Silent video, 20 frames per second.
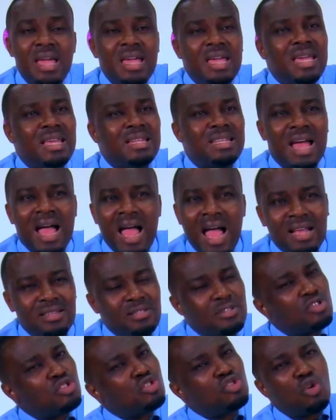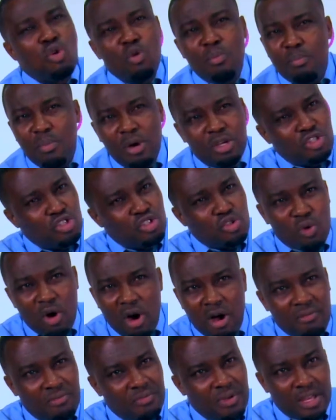It has so much to
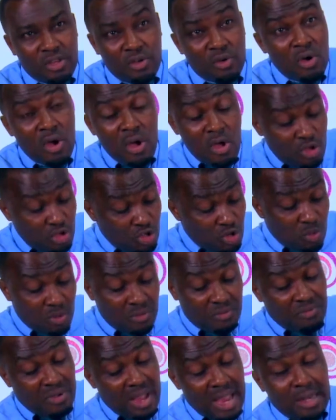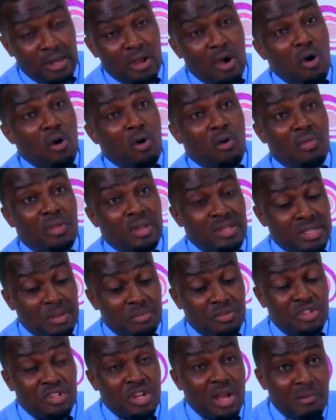offer you. You'll find all this
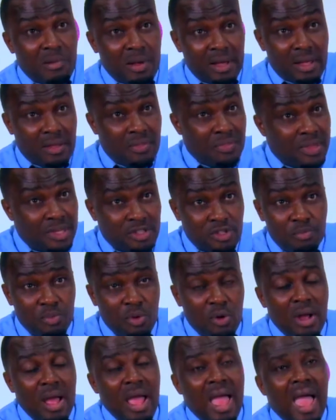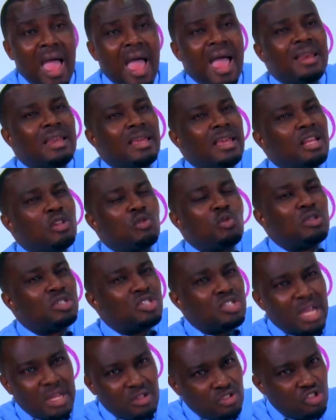I'm sharing in this book. and it will
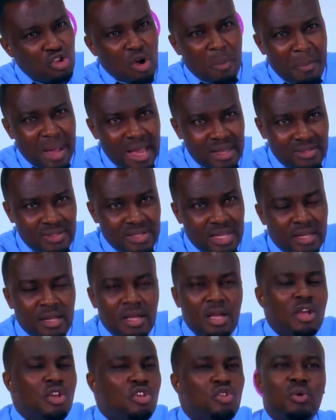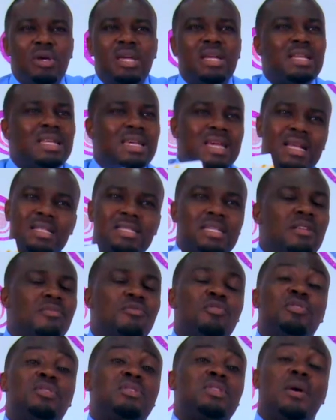change your mindset. You can get it if
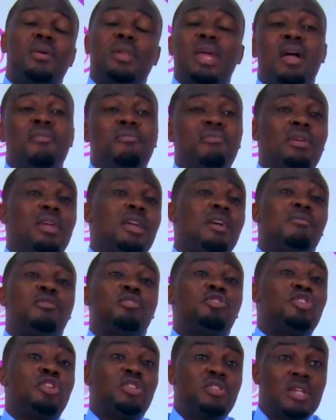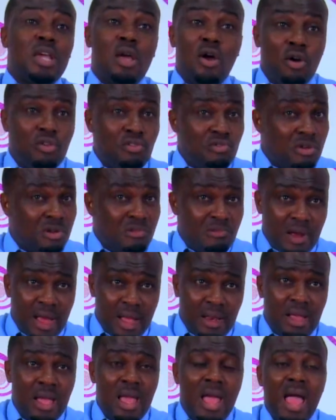you're in South Africa for just 100
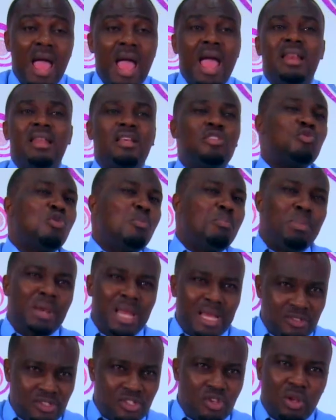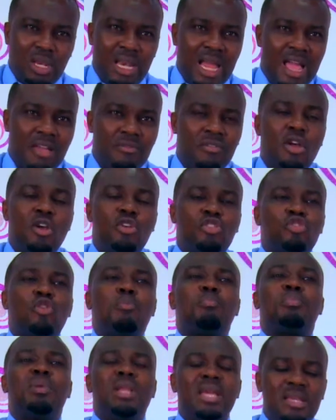rand, and it will bless your life. So
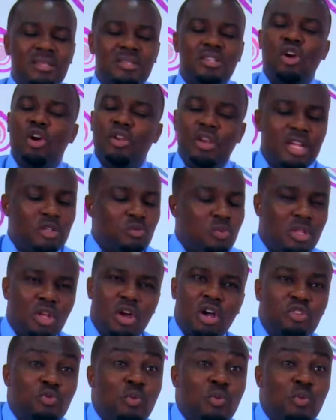please connect with us.